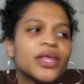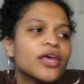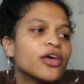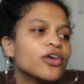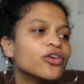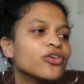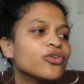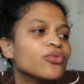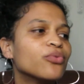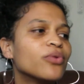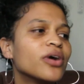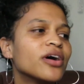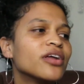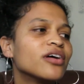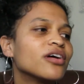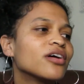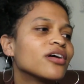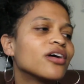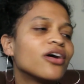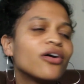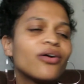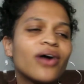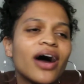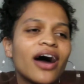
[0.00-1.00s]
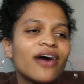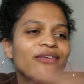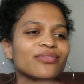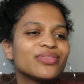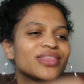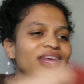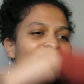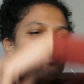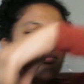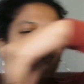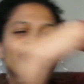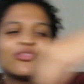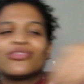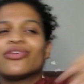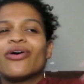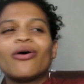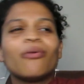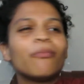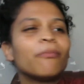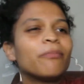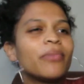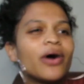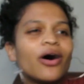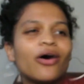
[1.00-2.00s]
you want to go out there with your
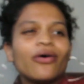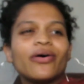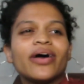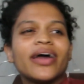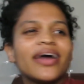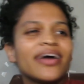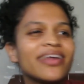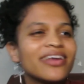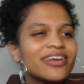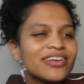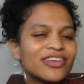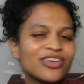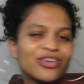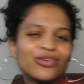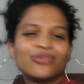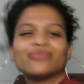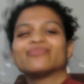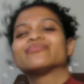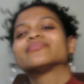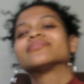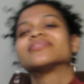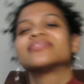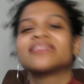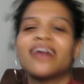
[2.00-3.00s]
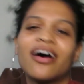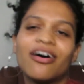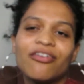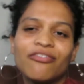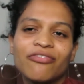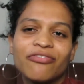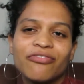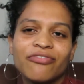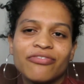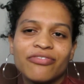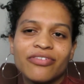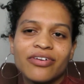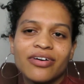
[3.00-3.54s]
bald-headed cute self,